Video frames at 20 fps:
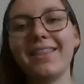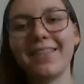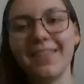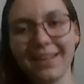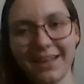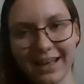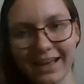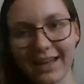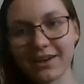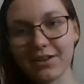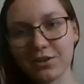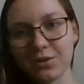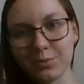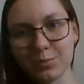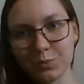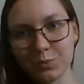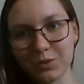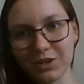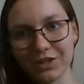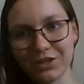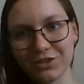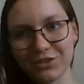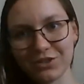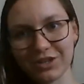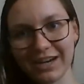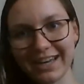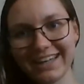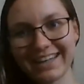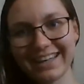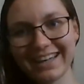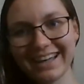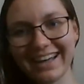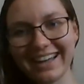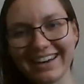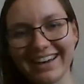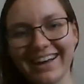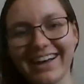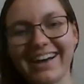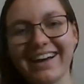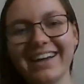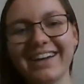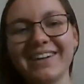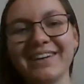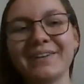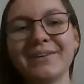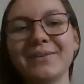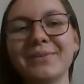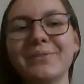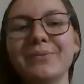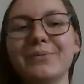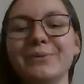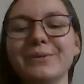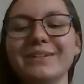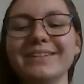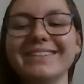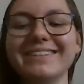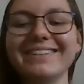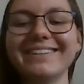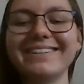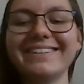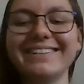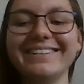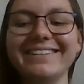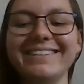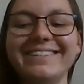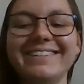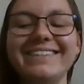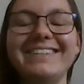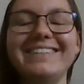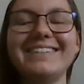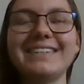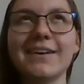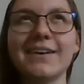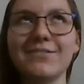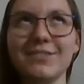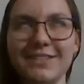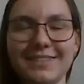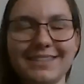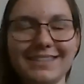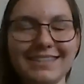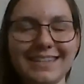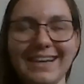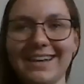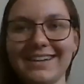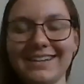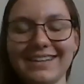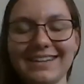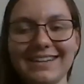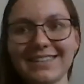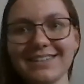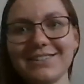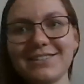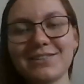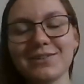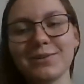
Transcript: the catacombs were on strike. And I was devastated.